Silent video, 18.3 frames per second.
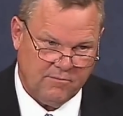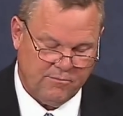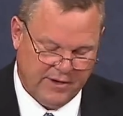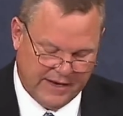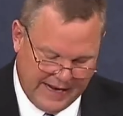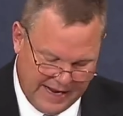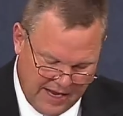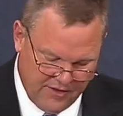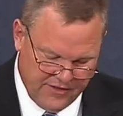
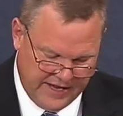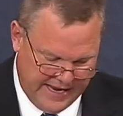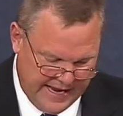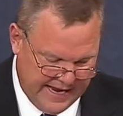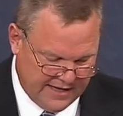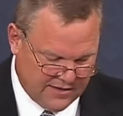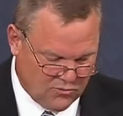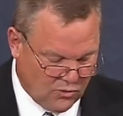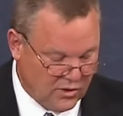but how they
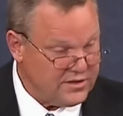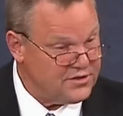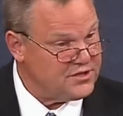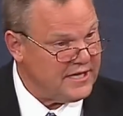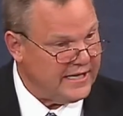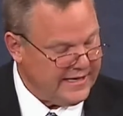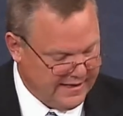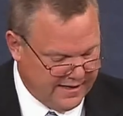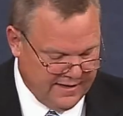act once
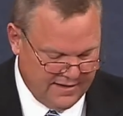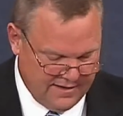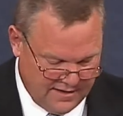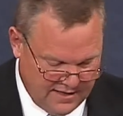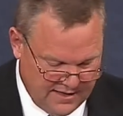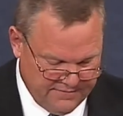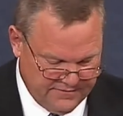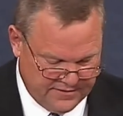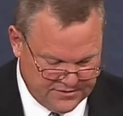they get into
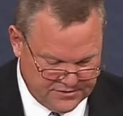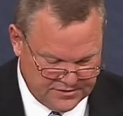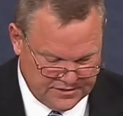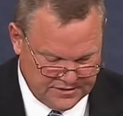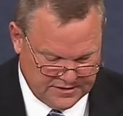office.